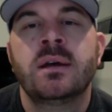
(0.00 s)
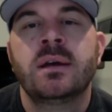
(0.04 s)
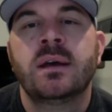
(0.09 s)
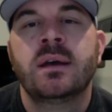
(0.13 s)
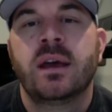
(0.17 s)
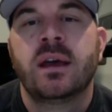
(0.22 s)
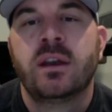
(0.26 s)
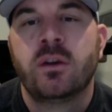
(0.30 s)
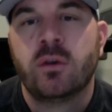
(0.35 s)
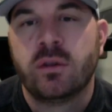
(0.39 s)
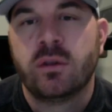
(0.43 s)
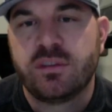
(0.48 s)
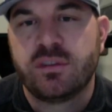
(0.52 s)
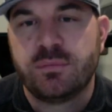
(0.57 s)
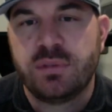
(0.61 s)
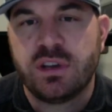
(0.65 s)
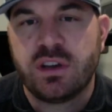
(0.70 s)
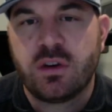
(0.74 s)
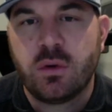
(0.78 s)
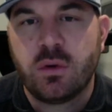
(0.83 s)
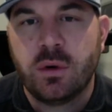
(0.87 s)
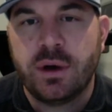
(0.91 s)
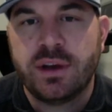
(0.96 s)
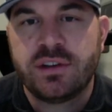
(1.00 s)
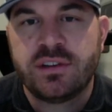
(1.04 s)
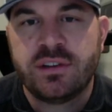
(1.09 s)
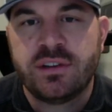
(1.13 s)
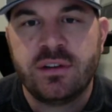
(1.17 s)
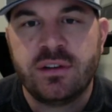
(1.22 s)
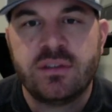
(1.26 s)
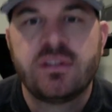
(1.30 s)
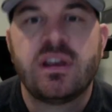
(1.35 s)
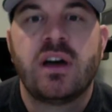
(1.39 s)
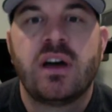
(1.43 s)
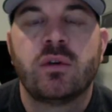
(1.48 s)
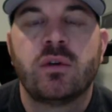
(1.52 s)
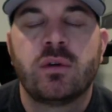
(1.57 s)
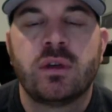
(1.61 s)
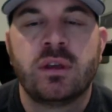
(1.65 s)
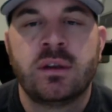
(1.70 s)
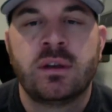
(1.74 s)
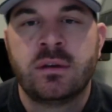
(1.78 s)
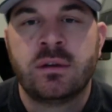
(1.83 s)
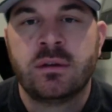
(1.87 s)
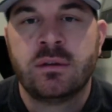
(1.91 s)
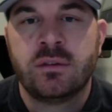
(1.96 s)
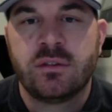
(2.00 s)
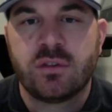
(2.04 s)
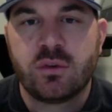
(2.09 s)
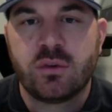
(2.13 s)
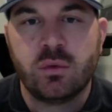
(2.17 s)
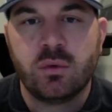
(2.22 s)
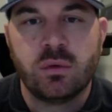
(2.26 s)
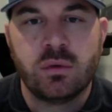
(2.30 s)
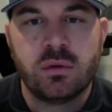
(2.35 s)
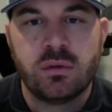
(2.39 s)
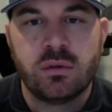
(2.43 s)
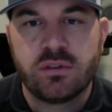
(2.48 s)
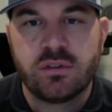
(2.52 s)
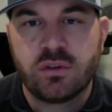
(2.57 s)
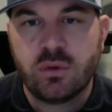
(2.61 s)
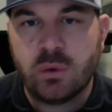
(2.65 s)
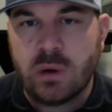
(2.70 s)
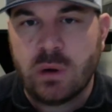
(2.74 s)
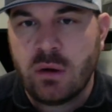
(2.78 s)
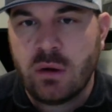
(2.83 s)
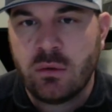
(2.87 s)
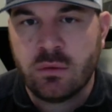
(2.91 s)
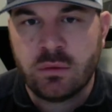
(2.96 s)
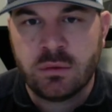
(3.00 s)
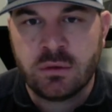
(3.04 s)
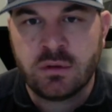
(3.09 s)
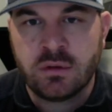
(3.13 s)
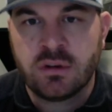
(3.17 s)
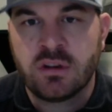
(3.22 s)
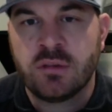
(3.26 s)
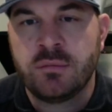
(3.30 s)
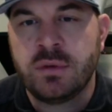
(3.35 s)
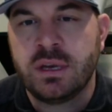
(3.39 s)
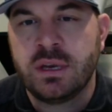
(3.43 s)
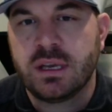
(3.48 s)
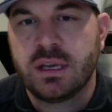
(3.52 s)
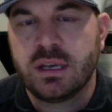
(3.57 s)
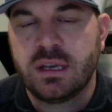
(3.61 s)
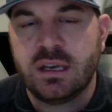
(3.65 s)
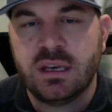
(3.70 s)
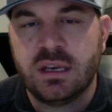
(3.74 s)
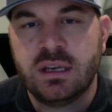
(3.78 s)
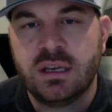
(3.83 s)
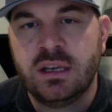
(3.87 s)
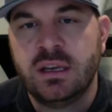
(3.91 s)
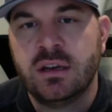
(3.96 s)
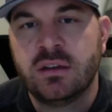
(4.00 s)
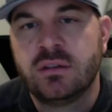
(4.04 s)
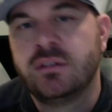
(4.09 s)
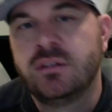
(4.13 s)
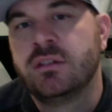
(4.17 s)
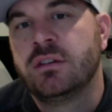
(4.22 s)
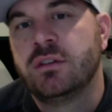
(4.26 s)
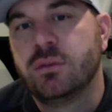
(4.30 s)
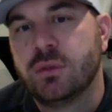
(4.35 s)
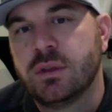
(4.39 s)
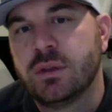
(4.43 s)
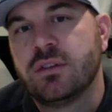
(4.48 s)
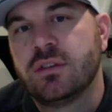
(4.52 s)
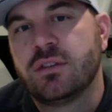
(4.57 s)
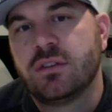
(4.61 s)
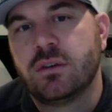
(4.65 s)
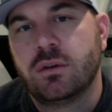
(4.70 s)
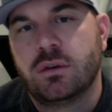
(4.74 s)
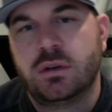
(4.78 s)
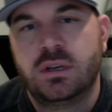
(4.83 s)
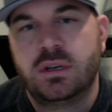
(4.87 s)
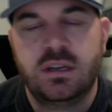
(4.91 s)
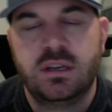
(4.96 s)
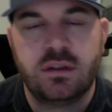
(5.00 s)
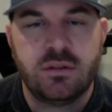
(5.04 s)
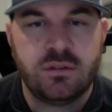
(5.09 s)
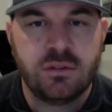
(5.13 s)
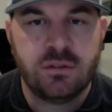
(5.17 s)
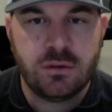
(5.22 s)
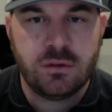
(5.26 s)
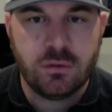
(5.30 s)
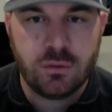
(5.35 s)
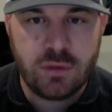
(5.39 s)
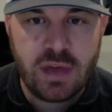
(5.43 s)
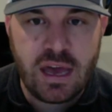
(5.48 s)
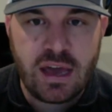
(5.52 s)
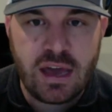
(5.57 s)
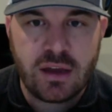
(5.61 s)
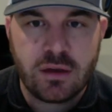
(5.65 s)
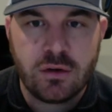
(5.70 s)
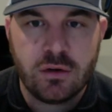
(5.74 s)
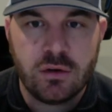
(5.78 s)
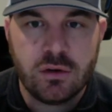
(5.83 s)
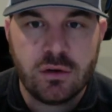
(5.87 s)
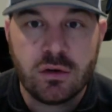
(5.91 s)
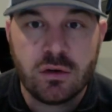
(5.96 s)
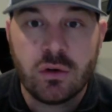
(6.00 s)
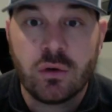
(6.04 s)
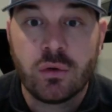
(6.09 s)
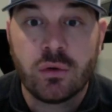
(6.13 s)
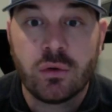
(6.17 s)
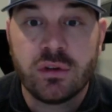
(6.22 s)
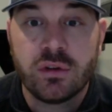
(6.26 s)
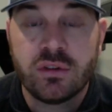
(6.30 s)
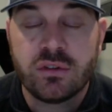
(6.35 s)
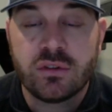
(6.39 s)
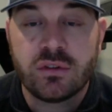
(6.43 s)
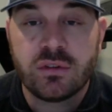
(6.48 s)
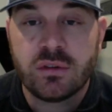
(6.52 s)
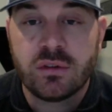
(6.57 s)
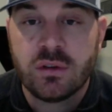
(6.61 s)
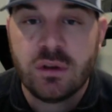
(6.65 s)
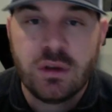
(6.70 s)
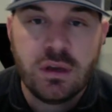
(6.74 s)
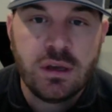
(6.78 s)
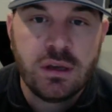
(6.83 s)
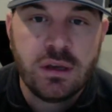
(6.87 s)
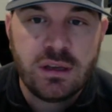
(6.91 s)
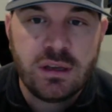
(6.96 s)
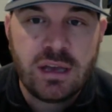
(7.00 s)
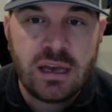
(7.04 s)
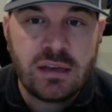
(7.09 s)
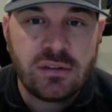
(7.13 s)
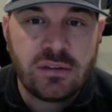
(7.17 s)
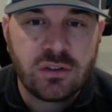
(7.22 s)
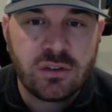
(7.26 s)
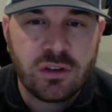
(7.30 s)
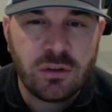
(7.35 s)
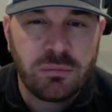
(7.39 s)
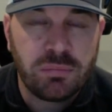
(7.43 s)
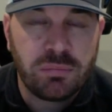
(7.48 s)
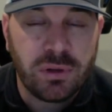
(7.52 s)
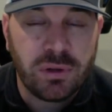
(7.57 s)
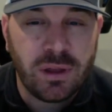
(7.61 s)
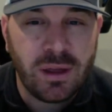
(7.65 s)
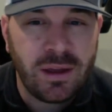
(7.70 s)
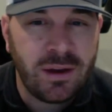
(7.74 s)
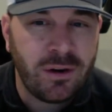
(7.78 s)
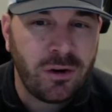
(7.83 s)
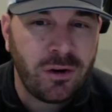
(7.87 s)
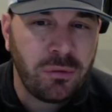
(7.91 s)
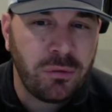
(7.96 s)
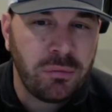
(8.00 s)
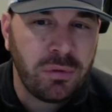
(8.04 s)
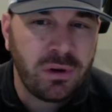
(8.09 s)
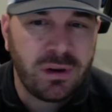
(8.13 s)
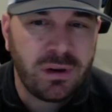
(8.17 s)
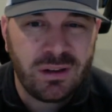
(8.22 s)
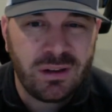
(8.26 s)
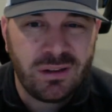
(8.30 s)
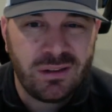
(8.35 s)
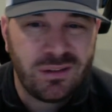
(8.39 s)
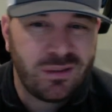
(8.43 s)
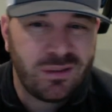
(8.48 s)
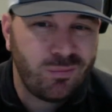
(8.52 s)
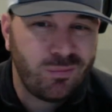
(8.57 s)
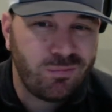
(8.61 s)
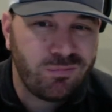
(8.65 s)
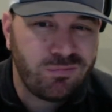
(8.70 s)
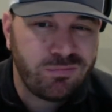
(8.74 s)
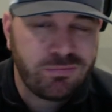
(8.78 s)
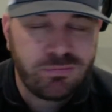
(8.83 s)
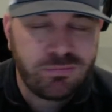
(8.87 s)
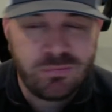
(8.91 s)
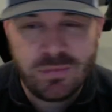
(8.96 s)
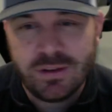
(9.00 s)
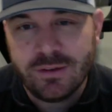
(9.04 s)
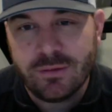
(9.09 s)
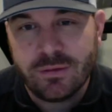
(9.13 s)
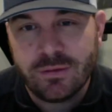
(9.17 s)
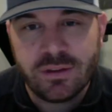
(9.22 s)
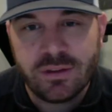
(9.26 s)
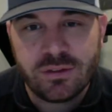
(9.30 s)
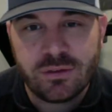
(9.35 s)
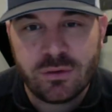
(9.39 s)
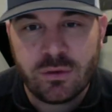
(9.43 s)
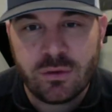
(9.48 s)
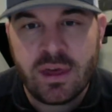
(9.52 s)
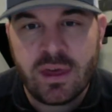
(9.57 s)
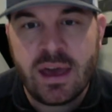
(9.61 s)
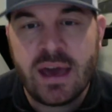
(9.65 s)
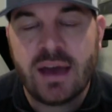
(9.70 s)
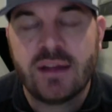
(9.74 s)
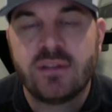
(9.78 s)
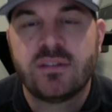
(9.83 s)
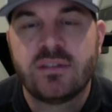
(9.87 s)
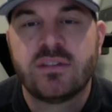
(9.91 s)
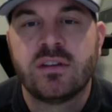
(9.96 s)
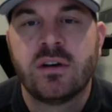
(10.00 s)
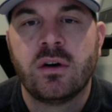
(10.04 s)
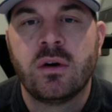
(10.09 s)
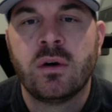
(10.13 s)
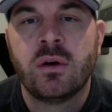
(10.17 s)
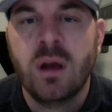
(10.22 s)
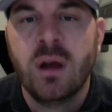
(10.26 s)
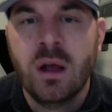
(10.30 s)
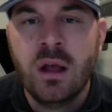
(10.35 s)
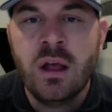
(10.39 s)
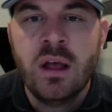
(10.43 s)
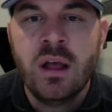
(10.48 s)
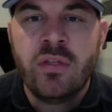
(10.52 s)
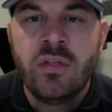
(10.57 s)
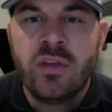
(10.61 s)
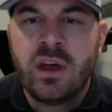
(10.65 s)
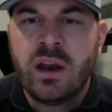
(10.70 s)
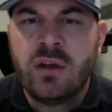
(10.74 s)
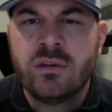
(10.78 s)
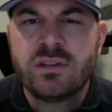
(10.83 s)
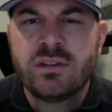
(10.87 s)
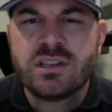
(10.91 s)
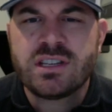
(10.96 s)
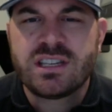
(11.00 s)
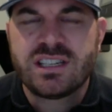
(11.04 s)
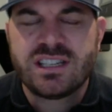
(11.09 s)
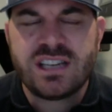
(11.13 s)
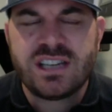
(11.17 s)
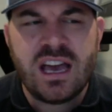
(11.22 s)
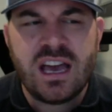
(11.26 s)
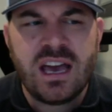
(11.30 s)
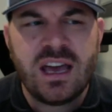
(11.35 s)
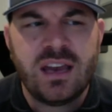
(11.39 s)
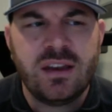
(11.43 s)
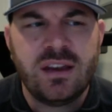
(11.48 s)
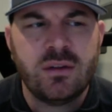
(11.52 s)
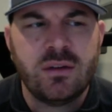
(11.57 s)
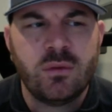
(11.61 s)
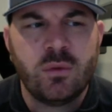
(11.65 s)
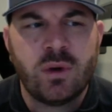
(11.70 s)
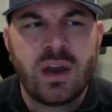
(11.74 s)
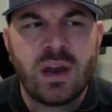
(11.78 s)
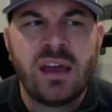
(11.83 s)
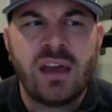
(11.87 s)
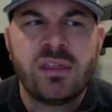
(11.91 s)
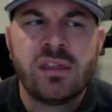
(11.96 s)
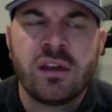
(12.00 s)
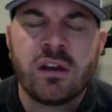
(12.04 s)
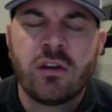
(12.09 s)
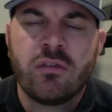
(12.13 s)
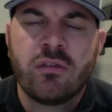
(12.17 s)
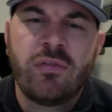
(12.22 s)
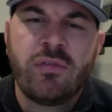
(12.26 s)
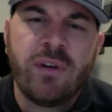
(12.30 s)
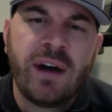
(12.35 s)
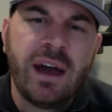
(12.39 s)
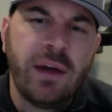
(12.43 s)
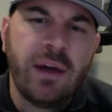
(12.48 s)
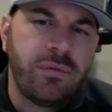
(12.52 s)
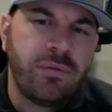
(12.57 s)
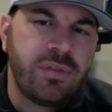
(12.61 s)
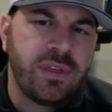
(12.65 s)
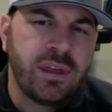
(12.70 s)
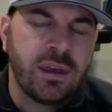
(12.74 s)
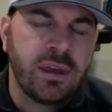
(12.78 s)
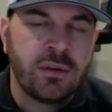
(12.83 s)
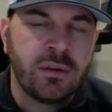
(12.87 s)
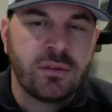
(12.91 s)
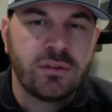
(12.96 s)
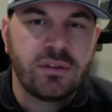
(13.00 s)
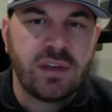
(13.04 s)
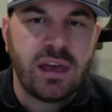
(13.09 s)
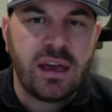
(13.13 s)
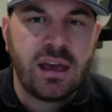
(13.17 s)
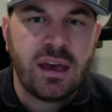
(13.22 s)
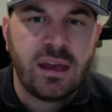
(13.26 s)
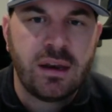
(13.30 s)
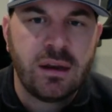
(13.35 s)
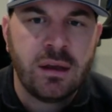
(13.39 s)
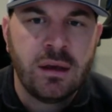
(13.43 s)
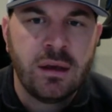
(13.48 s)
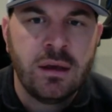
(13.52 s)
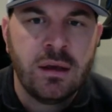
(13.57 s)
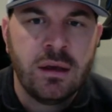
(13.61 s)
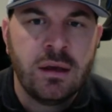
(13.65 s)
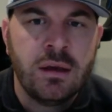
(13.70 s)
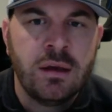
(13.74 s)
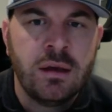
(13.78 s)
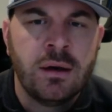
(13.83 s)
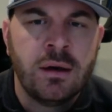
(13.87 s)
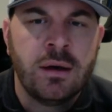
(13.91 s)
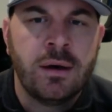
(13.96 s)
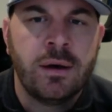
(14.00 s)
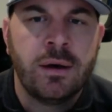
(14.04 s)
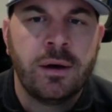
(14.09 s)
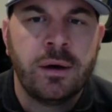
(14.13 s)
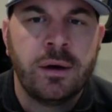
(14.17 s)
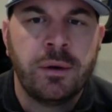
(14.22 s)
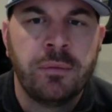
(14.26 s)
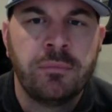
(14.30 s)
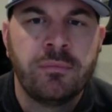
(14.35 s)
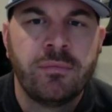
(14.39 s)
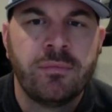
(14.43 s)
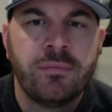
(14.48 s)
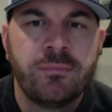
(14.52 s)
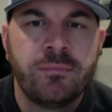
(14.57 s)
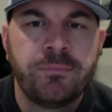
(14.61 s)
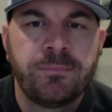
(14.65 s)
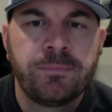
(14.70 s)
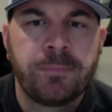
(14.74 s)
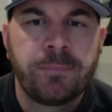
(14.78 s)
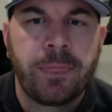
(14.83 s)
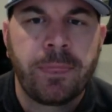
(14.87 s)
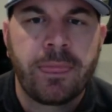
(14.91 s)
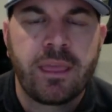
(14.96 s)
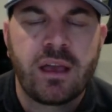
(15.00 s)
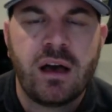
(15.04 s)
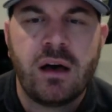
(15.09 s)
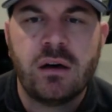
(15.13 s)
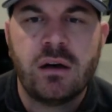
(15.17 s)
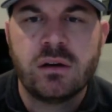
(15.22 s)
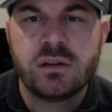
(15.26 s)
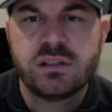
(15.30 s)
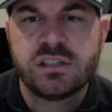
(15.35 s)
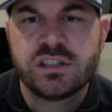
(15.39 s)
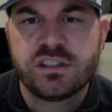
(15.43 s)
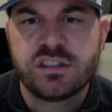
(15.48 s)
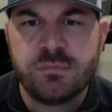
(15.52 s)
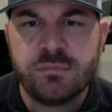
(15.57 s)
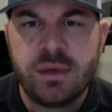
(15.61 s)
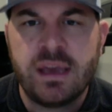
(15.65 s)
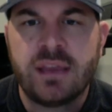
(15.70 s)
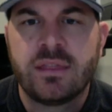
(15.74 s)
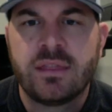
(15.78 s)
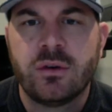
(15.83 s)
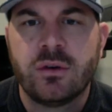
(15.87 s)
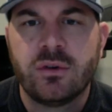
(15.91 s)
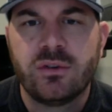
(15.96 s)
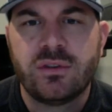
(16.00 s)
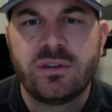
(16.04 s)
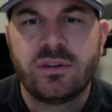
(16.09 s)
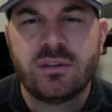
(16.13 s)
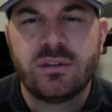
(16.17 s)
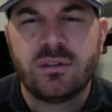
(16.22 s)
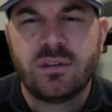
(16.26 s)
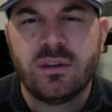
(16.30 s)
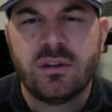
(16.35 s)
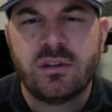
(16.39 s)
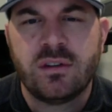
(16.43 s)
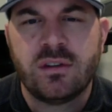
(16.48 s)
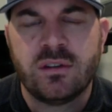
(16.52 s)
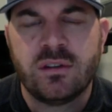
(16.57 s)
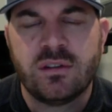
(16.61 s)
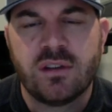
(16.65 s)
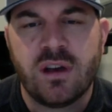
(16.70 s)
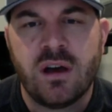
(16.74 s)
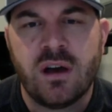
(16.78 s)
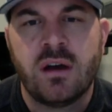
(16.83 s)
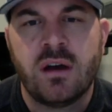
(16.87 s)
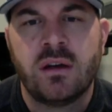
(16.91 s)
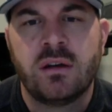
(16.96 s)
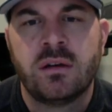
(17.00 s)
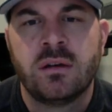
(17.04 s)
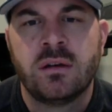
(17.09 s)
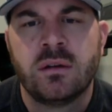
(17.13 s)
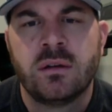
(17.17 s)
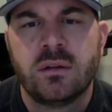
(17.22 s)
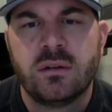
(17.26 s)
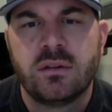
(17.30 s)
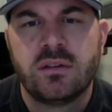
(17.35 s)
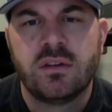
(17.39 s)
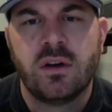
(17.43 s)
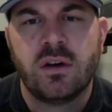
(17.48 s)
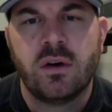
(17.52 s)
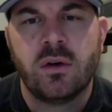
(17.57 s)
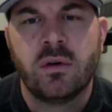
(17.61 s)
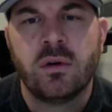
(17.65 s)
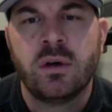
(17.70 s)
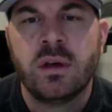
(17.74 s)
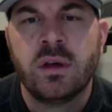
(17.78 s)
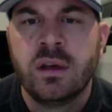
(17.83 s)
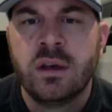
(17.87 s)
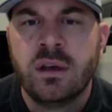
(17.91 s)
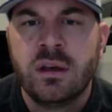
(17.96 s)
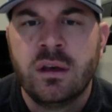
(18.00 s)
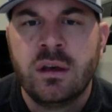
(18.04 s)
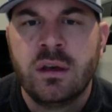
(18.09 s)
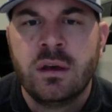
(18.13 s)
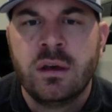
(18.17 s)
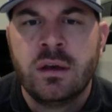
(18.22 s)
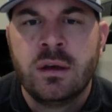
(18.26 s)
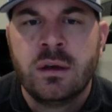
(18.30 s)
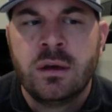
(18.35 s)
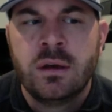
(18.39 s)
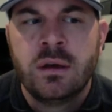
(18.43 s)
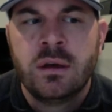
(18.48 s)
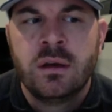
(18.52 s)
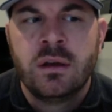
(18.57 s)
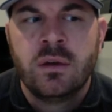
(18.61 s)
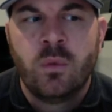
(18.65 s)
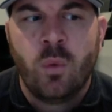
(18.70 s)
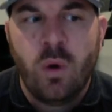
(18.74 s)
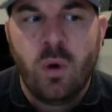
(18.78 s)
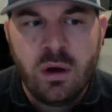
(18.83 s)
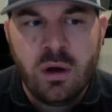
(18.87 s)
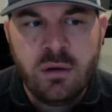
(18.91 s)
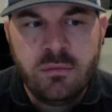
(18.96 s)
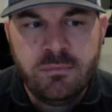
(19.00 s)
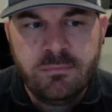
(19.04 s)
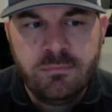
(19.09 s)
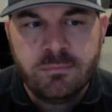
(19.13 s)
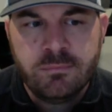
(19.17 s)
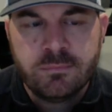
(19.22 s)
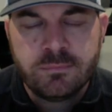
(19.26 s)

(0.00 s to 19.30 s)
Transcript: I know it's a big question is how can schools go out and commit a kid? He doesn't do this good. He doesn't do that good. Or he's a good player, but he's, you know, this or that. So I thought I would just shed what I think are five things that colleges make those decisions on. So one,